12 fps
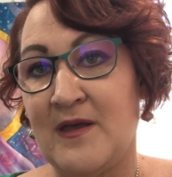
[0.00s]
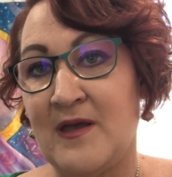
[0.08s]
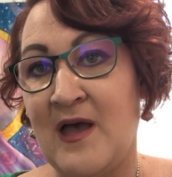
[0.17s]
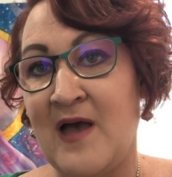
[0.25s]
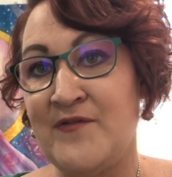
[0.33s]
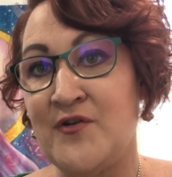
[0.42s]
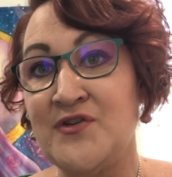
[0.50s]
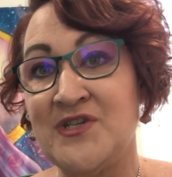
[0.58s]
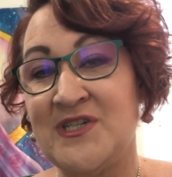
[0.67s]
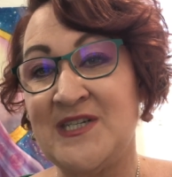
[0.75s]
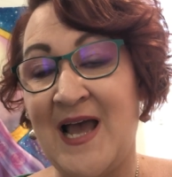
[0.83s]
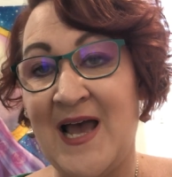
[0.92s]
Have you
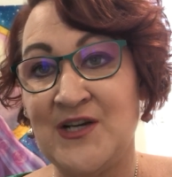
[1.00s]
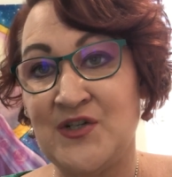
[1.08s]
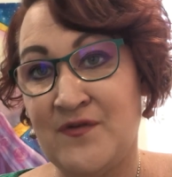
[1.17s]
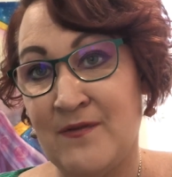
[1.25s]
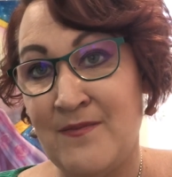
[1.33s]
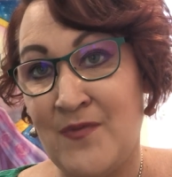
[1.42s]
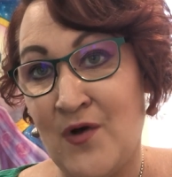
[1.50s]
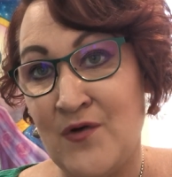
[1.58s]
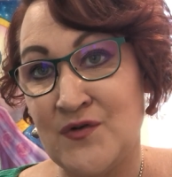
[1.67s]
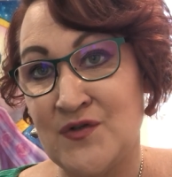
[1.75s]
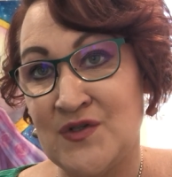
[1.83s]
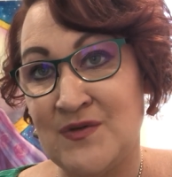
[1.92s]
detached from
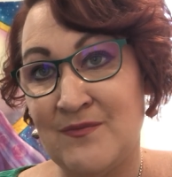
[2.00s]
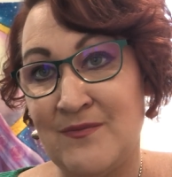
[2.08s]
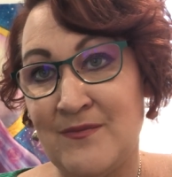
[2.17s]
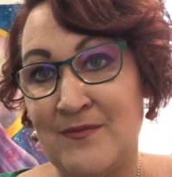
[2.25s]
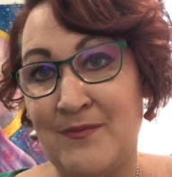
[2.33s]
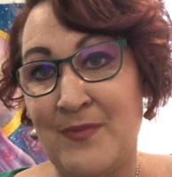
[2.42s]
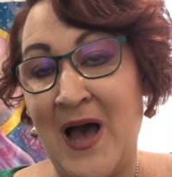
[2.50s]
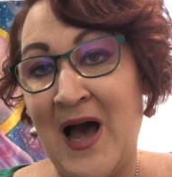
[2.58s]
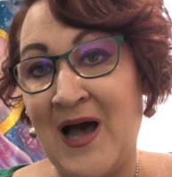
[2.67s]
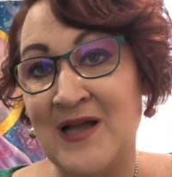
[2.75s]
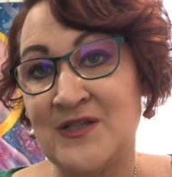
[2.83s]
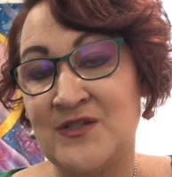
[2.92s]
those
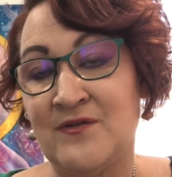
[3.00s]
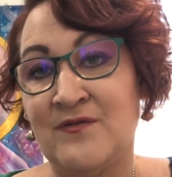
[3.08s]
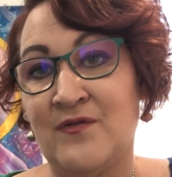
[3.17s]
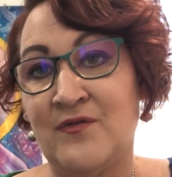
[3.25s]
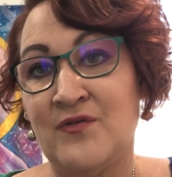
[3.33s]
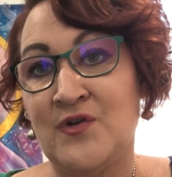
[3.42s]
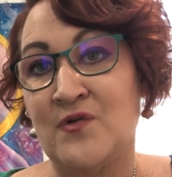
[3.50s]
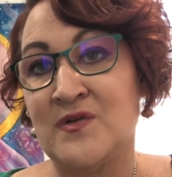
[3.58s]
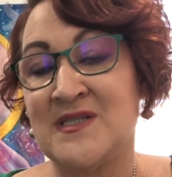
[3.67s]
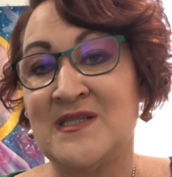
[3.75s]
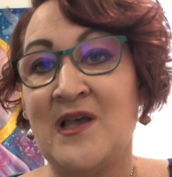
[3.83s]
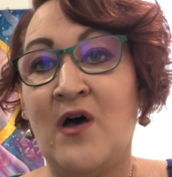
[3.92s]
parts of
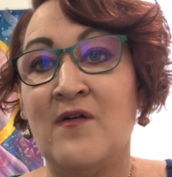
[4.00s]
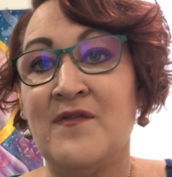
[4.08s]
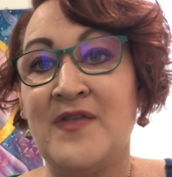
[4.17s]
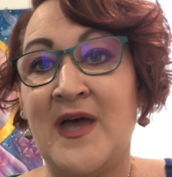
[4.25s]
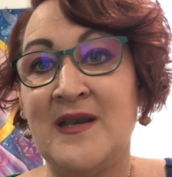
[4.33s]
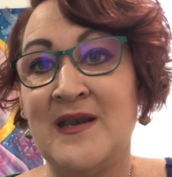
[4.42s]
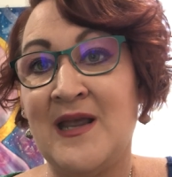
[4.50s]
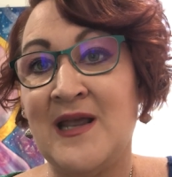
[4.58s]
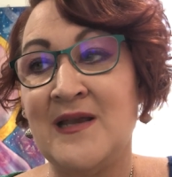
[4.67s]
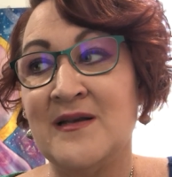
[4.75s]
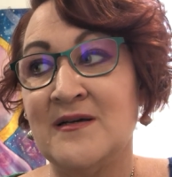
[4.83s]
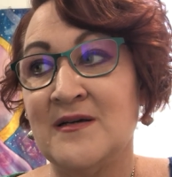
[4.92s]
yourself that
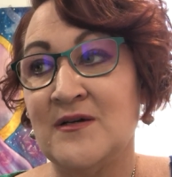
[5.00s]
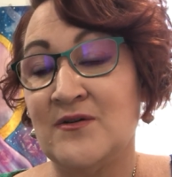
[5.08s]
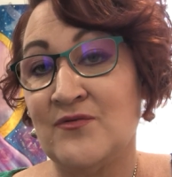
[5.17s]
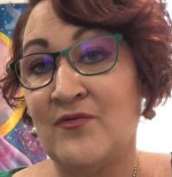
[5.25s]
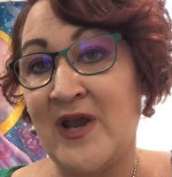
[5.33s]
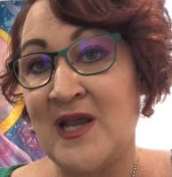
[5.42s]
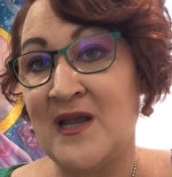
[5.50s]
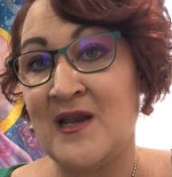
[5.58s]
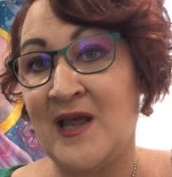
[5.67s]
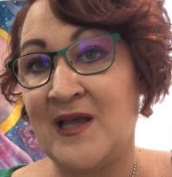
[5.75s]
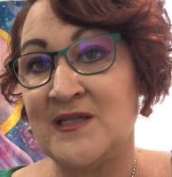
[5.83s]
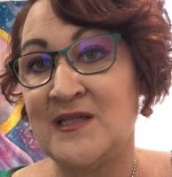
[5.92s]
need
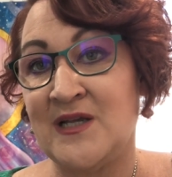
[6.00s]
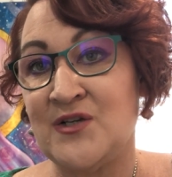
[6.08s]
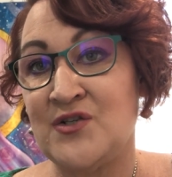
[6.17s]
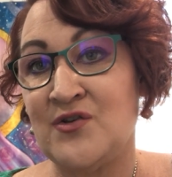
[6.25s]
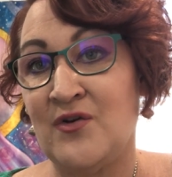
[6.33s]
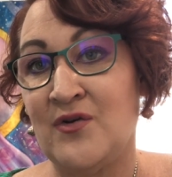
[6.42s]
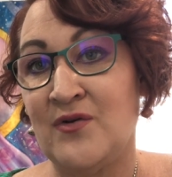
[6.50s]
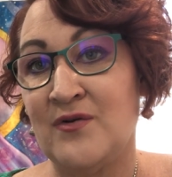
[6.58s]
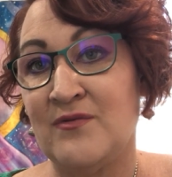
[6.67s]
reconnecting to?